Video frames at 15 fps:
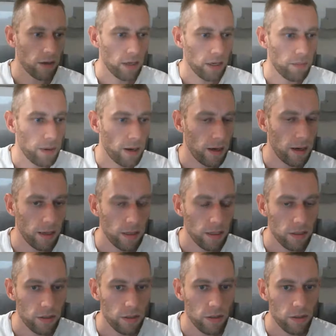going to buy
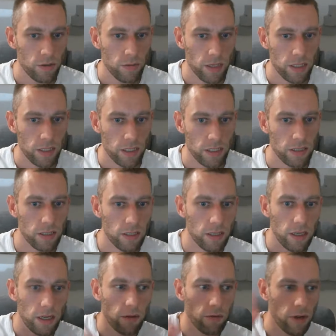two switches.
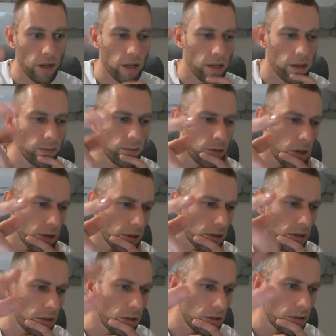What are they
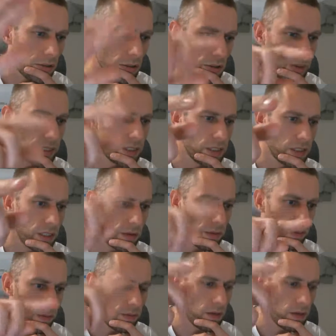called? The switches that